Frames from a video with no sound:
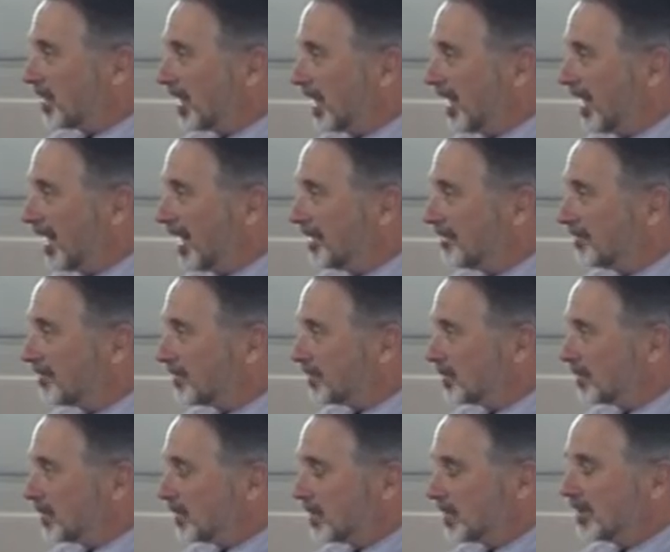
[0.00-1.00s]
plan
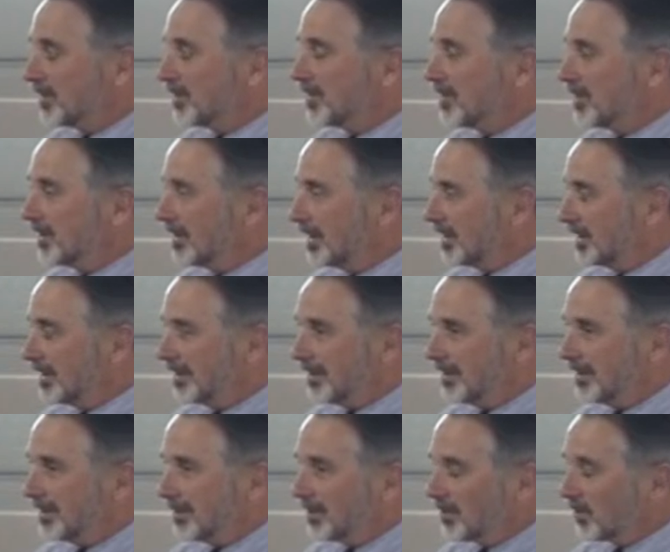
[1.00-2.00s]
for
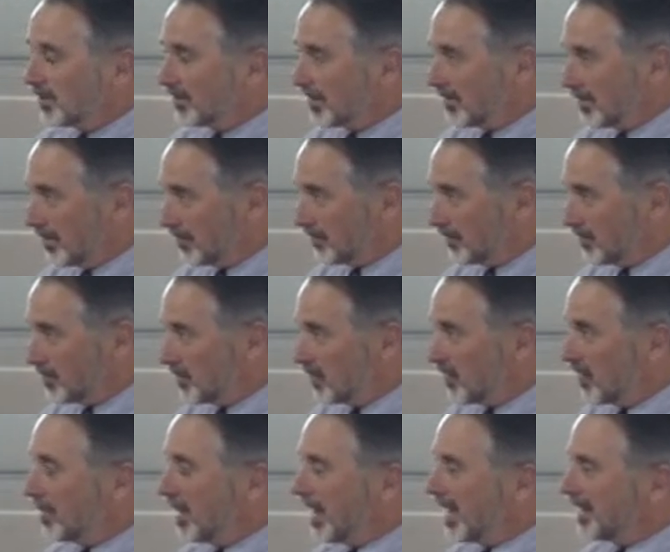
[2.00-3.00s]
the conference
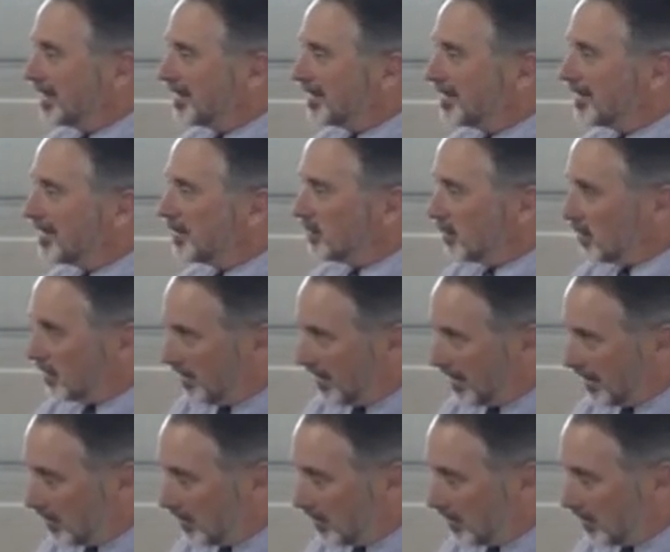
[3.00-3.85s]
of the parties that will be in